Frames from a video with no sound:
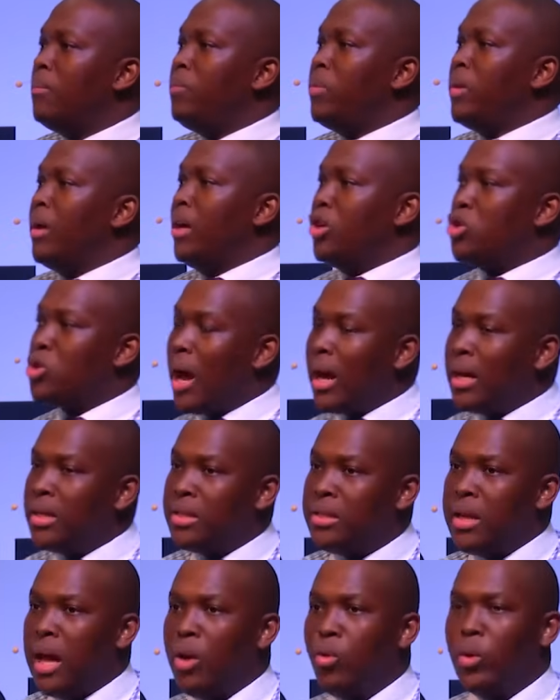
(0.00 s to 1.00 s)
In Dragon's
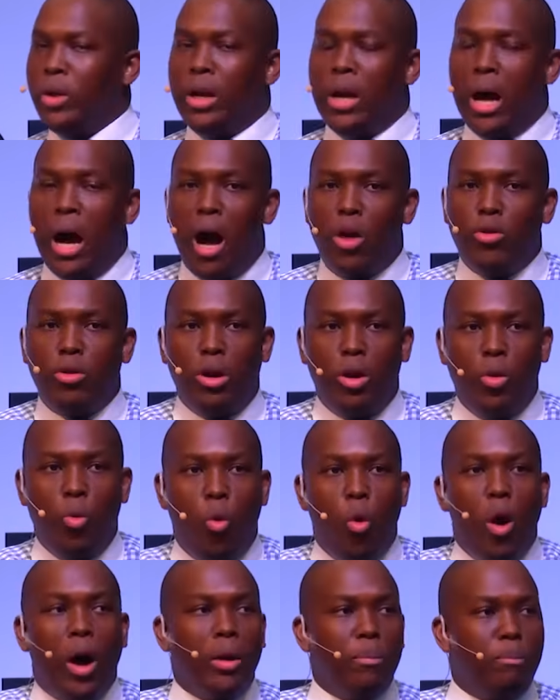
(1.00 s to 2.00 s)
Den, we did
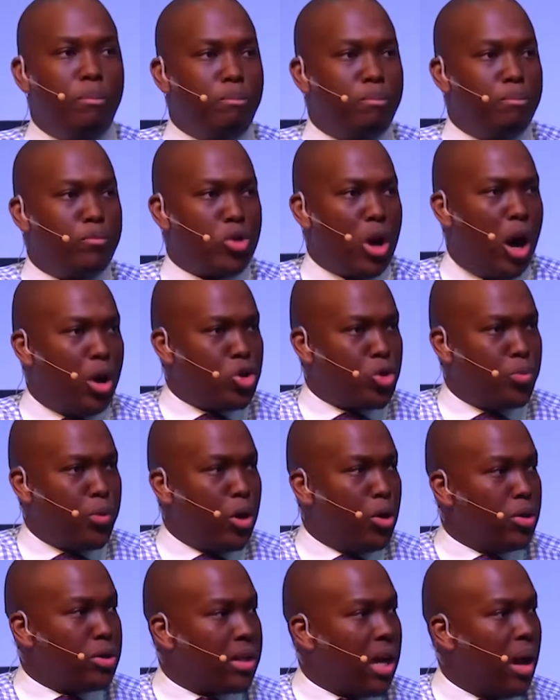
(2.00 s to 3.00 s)
101
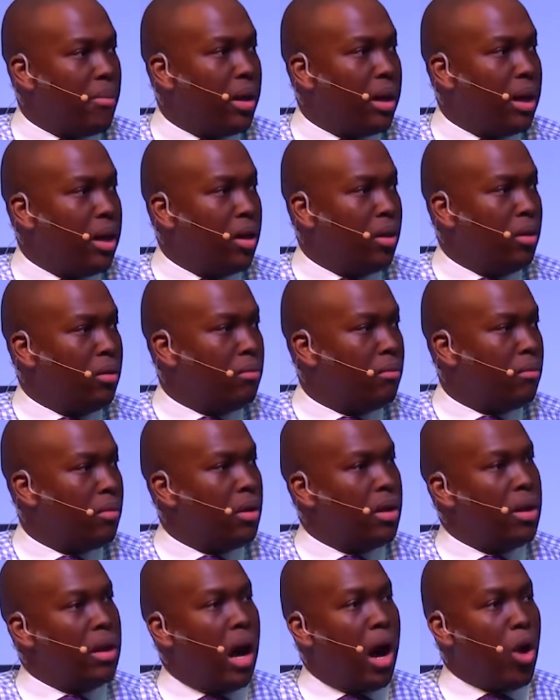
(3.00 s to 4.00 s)
entrepreneurs coming in.
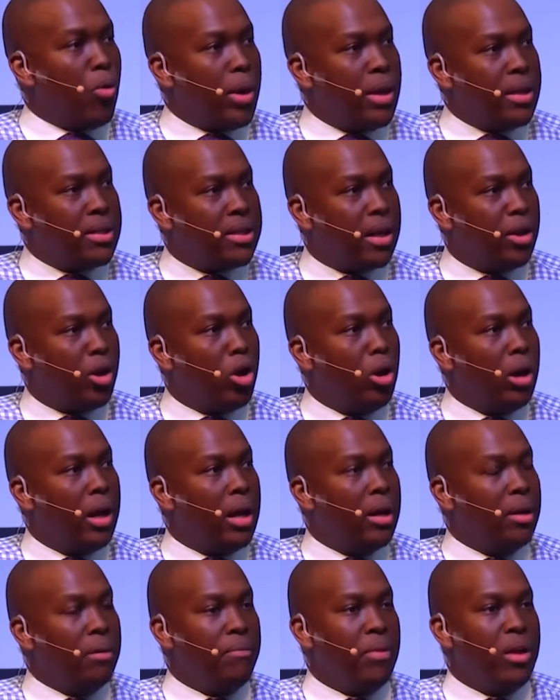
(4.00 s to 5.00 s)
I already said
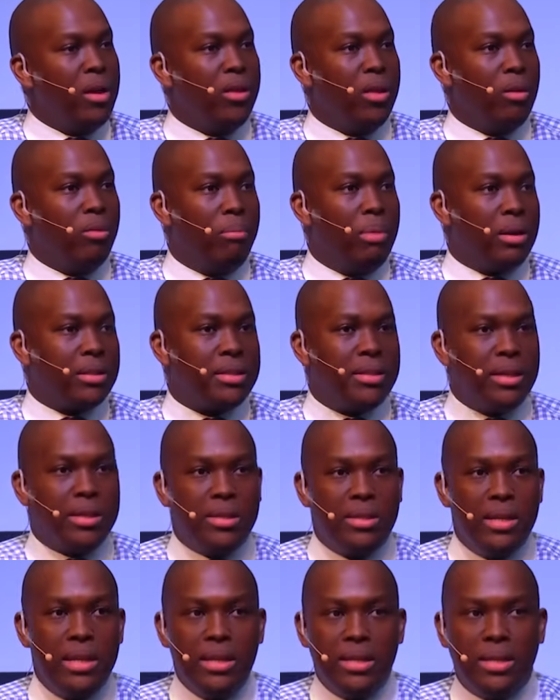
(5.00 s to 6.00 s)
earlier, there were about
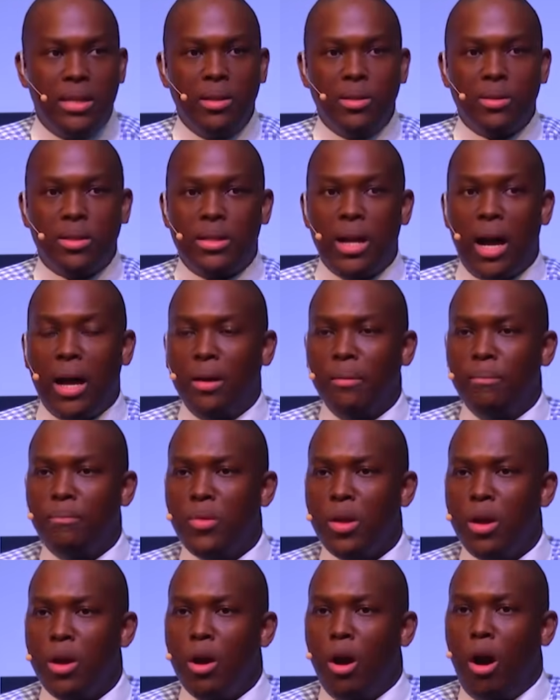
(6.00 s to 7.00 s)
16 deals done.
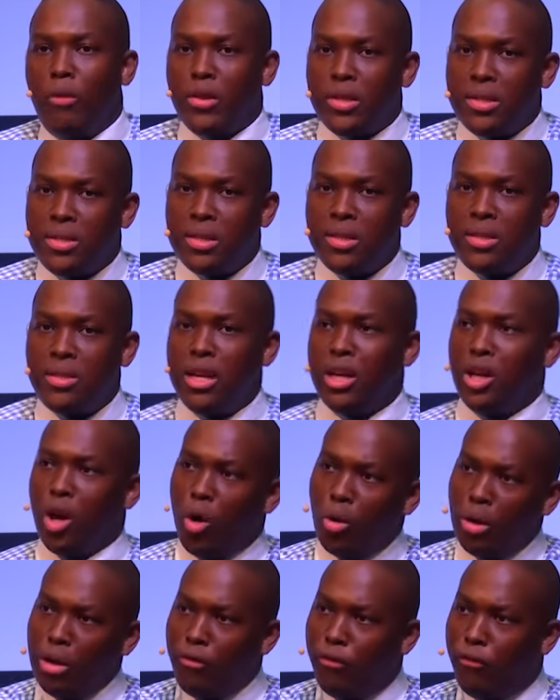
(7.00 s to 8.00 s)
Of the 16,
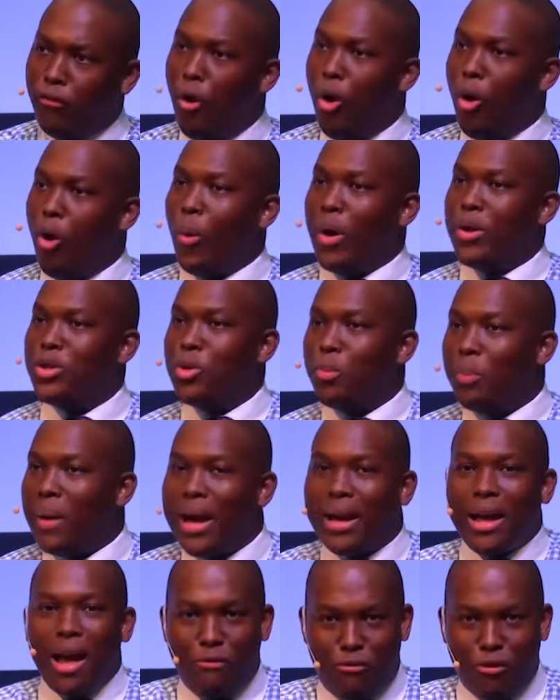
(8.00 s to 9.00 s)
only 4 went to
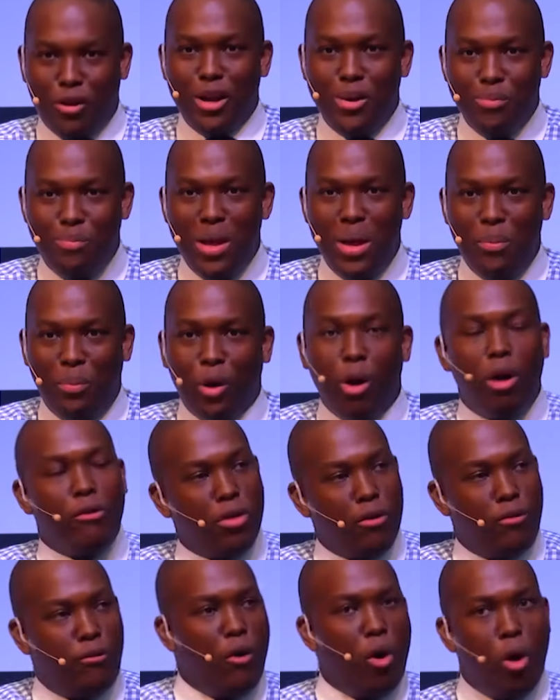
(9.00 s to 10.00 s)
black African people. Of
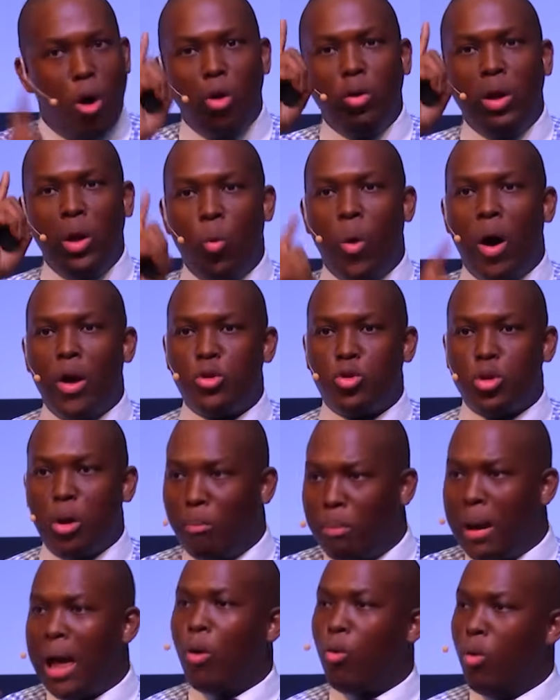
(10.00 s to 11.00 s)
the 4, only 1 to a
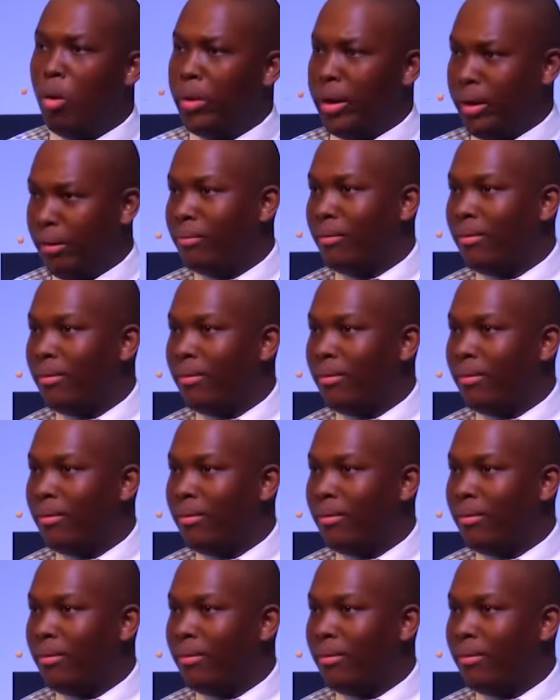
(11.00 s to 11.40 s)
black woman.